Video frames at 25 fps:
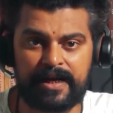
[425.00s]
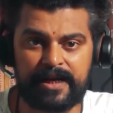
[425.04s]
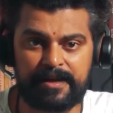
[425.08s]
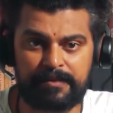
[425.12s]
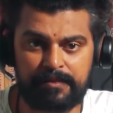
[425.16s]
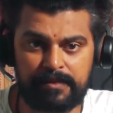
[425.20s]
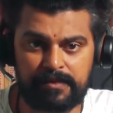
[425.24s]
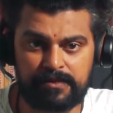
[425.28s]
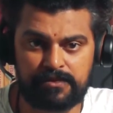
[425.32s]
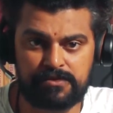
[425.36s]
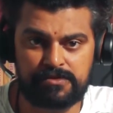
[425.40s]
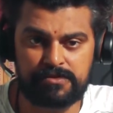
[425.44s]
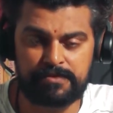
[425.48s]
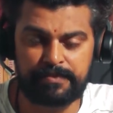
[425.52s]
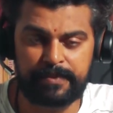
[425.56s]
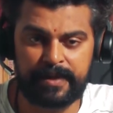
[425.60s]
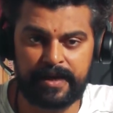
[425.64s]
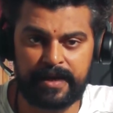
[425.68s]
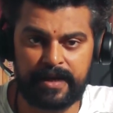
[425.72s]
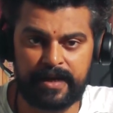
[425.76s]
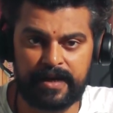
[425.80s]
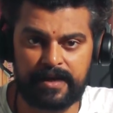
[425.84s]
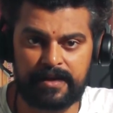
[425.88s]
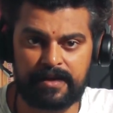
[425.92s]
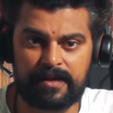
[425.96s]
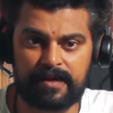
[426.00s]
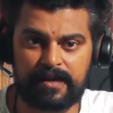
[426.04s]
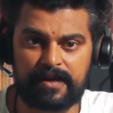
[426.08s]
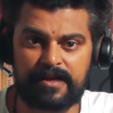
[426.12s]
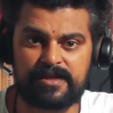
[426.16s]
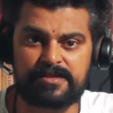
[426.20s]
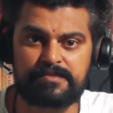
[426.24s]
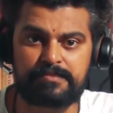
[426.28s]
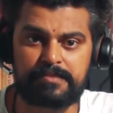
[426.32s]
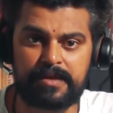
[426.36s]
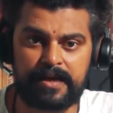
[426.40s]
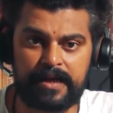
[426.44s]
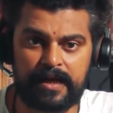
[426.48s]
unable to speak it,
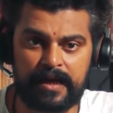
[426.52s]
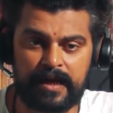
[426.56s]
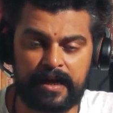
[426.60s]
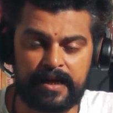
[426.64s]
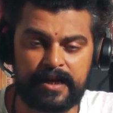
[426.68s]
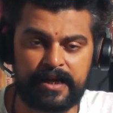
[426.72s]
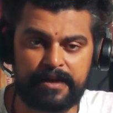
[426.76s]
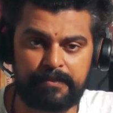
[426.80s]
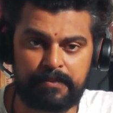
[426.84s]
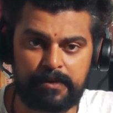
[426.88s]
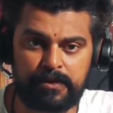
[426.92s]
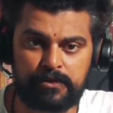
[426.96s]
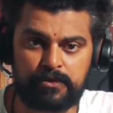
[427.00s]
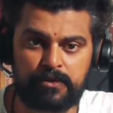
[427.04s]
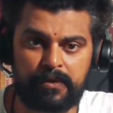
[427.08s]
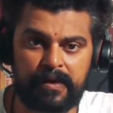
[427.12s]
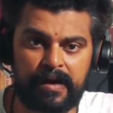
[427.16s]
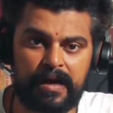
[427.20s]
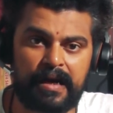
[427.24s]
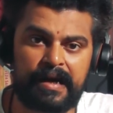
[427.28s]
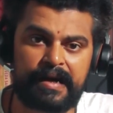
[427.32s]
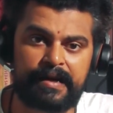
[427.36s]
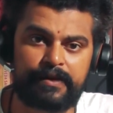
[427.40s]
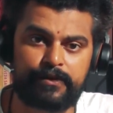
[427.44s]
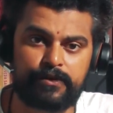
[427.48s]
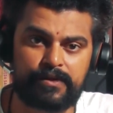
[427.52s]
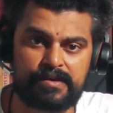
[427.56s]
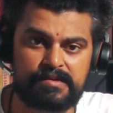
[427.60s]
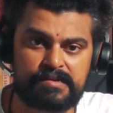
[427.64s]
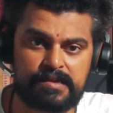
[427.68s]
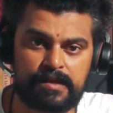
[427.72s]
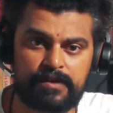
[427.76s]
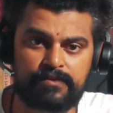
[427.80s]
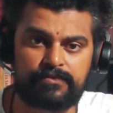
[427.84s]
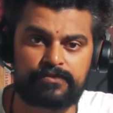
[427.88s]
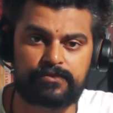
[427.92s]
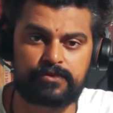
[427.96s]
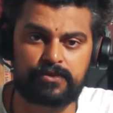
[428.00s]
is being unable to relate
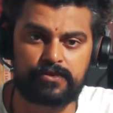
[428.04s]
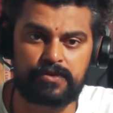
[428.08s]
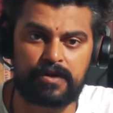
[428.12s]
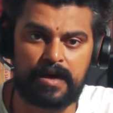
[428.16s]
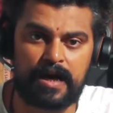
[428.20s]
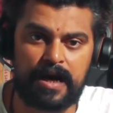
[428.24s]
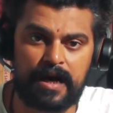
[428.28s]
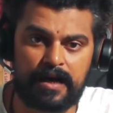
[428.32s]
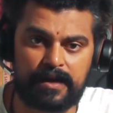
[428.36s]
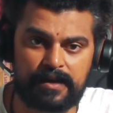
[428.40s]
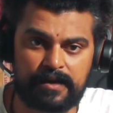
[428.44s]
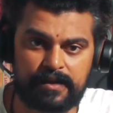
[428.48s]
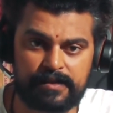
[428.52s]
yourself to your